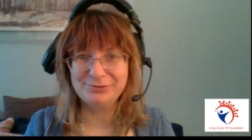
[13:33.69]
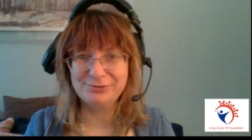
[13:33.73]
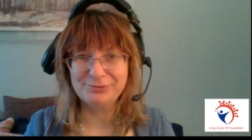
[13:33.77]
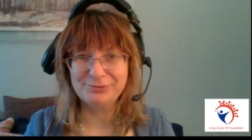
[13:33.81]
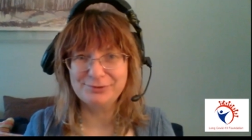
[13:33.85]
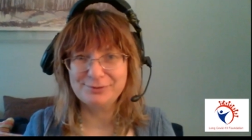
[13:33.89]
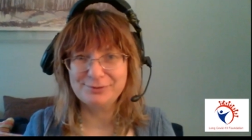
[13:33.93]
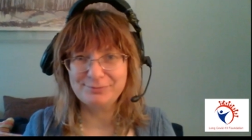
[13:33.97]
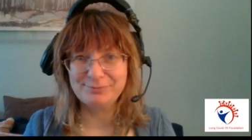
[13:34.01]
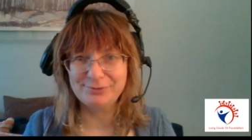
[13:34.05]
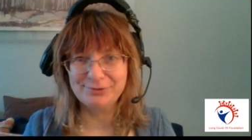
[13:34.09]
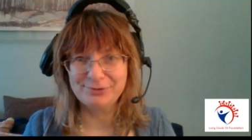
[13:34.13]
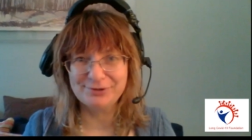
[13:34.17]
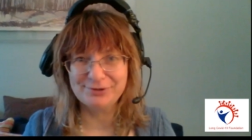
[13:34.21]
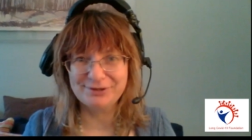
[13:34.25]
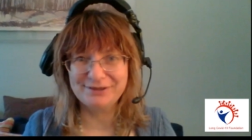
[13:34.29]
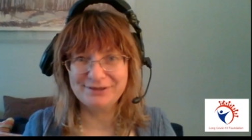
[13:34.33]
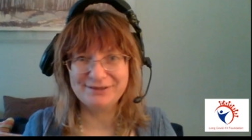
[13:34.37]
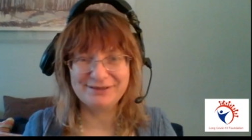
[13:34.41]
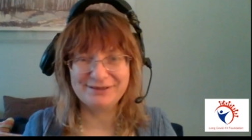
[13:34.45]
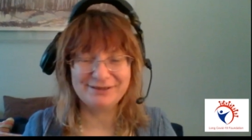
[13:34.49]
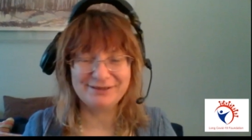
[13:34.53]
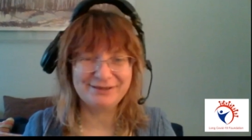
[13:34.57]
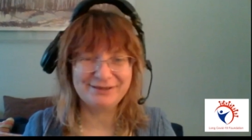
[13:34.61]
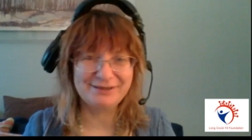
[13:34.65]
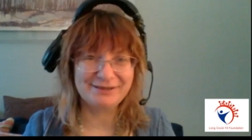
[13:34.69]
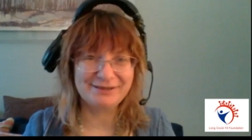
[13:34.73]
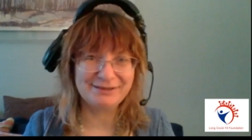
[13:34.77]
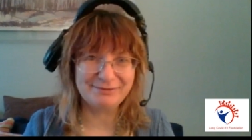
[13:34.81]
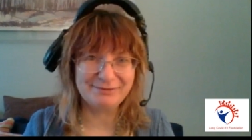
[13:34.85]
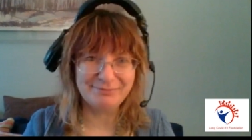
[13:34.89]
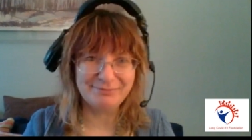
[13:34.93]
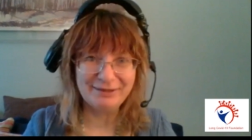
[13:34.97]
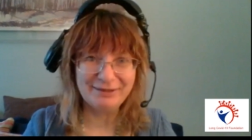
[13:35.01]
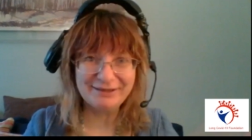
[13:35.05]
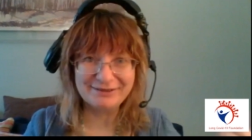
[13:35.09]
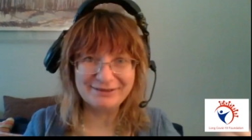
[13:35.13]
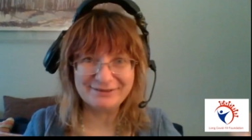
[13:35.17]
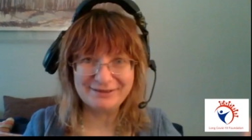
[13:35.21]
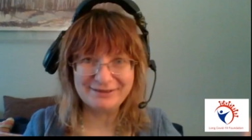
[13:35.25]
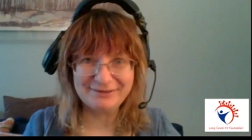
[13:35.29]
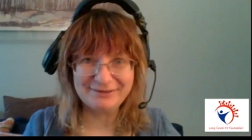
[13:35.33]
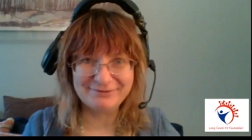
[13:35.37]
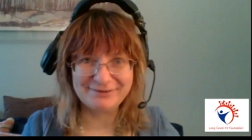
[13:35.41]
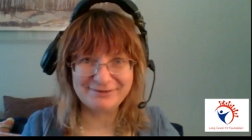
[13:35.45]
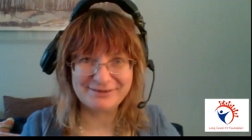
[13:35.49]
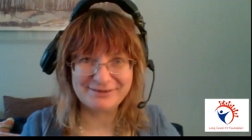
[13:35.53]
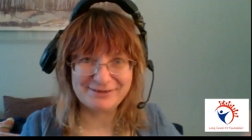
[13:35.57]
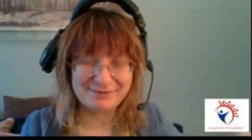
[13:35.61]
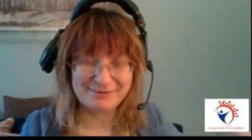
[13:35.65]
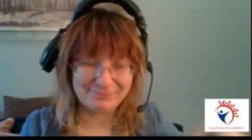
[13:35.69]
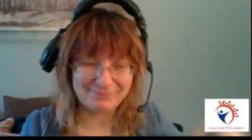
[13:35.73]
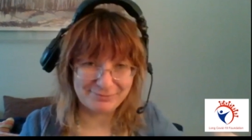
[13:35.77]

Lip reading: to explore it at many levels,